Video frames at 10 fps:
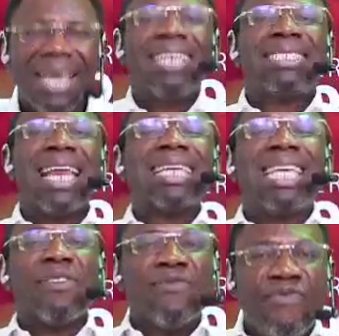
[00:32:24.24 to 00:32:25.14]
It takes
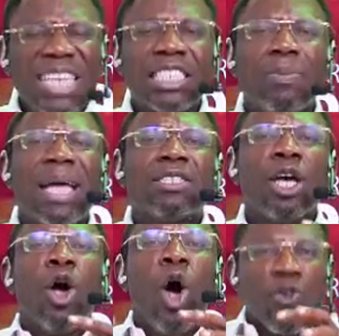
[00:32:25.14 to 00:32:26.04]
the investment
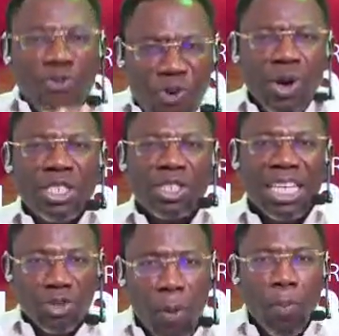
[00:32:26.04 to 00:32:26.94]
of
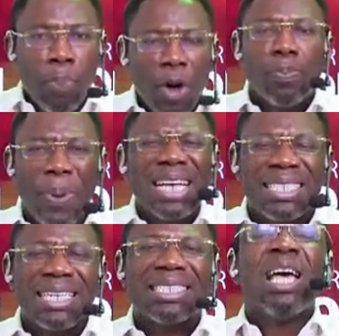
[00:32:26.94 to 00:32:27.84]
foolishness from both
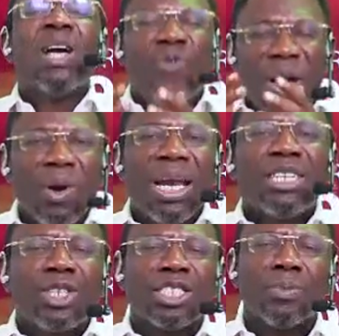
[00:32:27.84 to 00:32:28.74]
parties for a
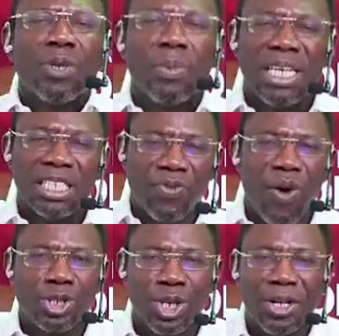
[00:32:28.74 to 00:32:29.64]
relationship to be
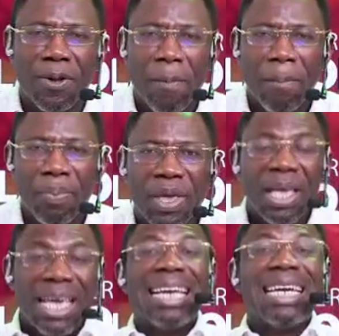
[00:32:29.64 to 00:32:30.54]
dysfunctional.
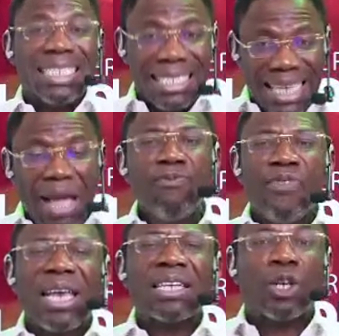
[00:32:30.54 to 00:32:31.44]
In the same
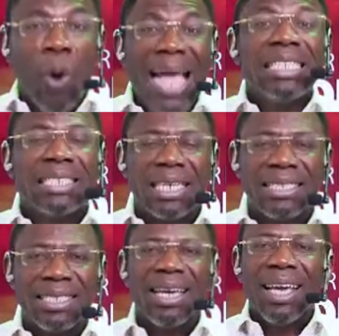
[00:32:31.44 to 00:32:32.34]
vein,
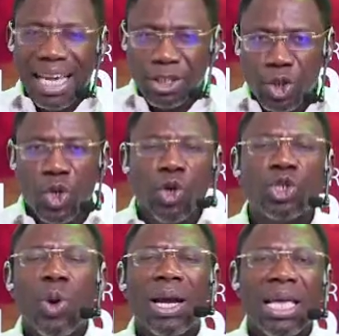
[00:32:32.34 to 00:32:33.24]
crisis is
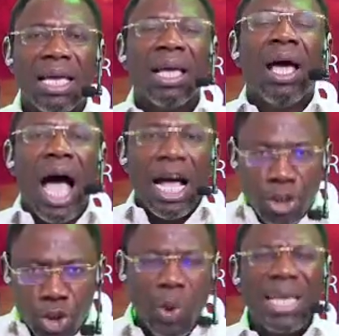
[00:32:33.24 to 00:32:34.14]
usually
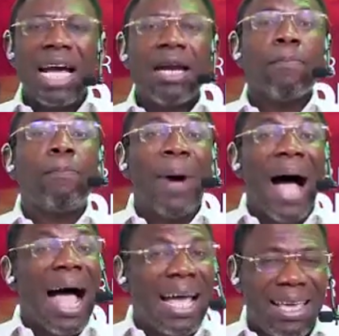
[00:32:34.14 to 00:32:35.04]
triggered
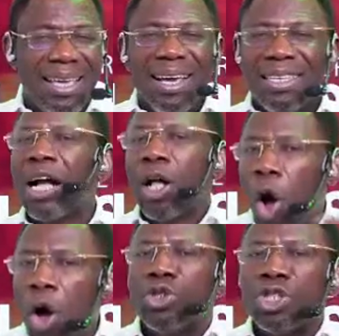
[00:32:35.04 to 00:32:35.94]
by the
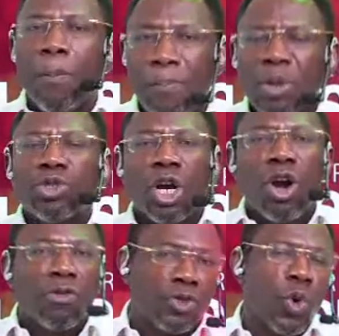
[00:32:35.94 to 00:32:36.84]
contribution
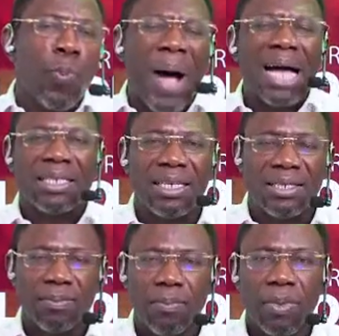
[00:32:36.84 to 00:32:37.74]
of two
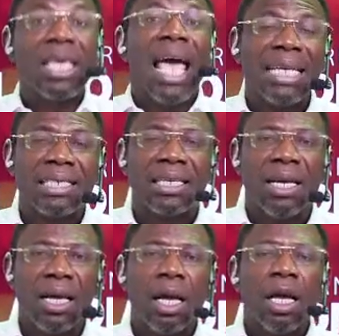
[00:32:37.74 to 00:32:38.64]
parties.
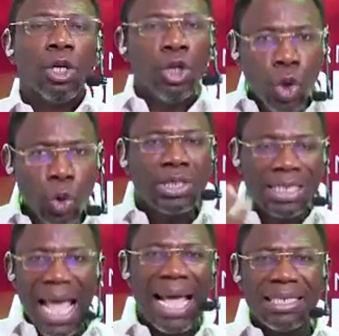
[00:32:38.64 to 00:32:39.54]
Yes, you
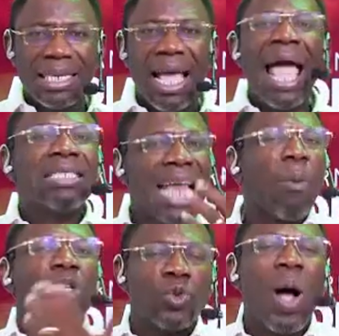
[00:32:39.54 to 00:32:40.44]
said, and
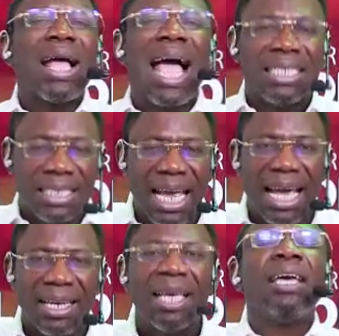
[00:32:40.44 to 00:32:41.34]
that was why I
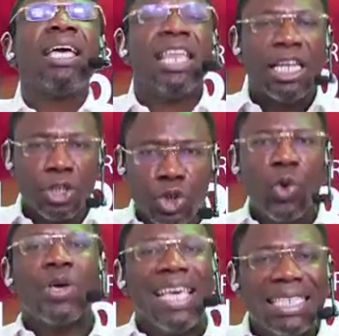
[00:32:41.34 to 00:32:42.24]
said. It is
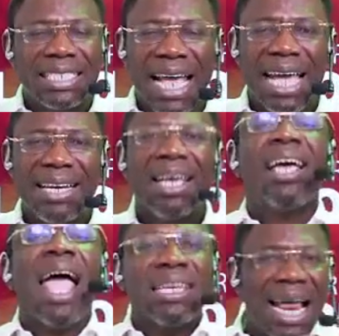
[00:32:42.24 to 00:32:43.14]
true, he said,
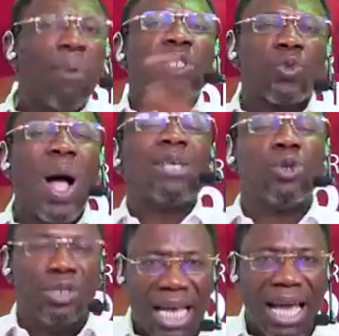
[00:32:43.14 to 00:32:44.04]
and that was why
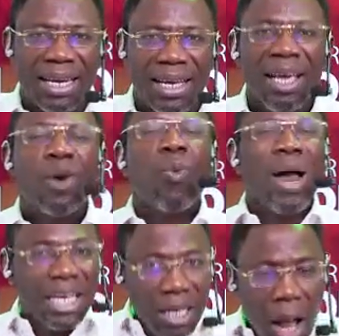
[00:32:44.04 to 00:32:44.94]
you said.
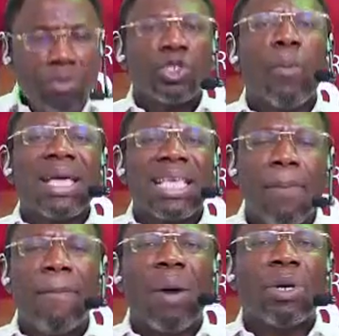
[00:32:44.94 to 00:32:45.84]
When it comes to
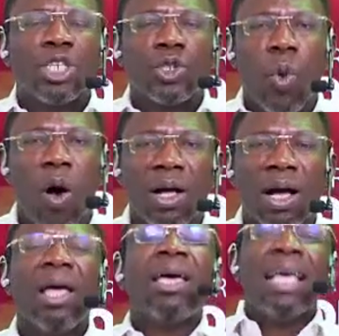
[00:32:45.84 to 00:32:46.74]
making marriages
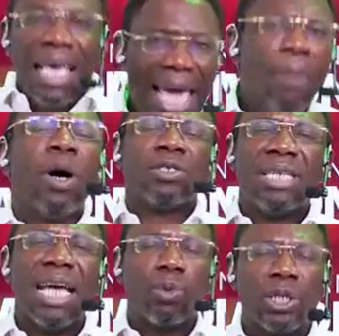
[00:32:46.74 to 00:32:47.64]
work, he
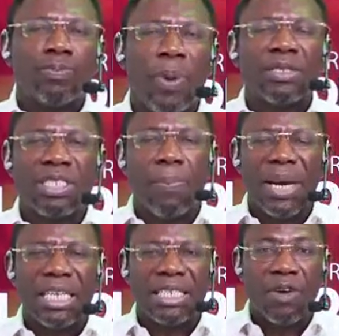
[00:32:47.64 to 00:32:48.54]
must take
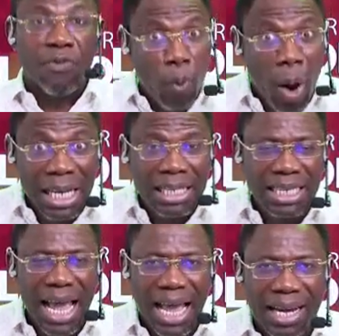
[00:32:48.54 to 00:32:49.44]
responsibility for what he
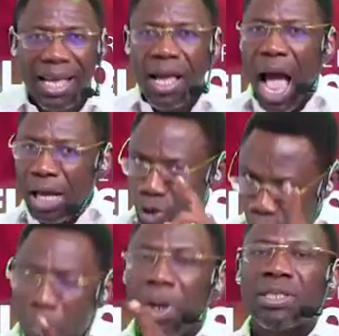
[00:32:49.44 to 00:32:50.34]
said,
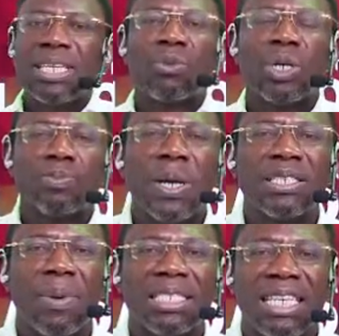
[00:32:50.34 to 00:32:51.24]
and you must take
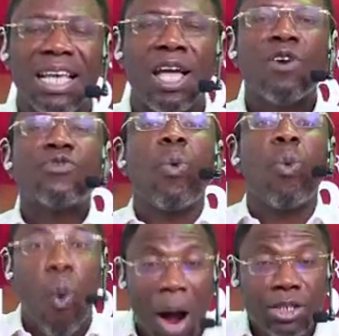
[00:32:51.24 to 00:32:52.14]
responsibility for
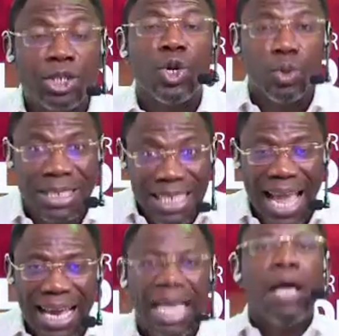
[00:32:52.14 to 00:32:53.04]
what you
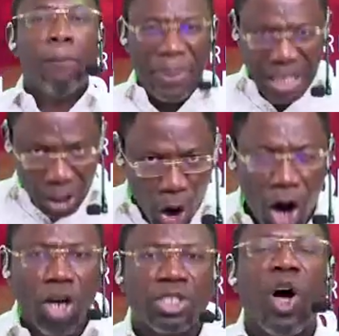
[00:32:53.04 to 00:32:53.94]
said
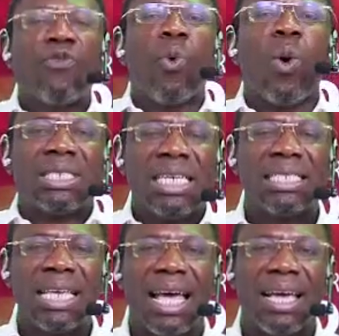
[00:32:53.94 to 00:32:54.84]
because of what he
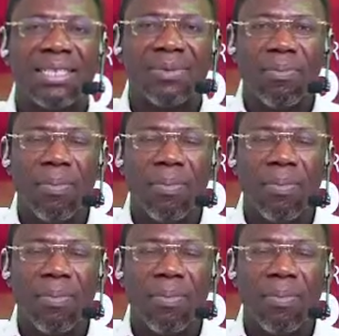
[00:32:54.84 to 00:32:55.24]
said.